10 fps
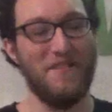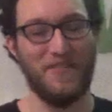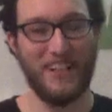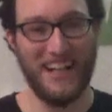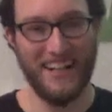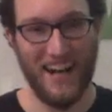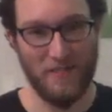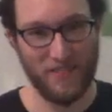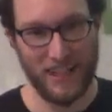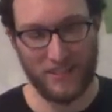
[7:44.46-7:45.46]
I forget. I
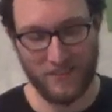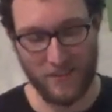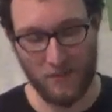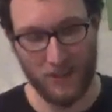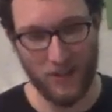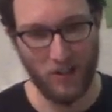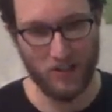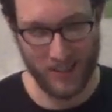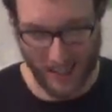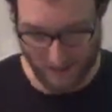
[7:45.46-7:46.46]
forget some of the
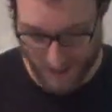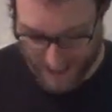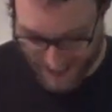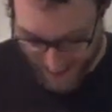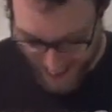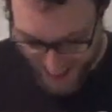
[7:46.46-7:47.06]
notes that I write.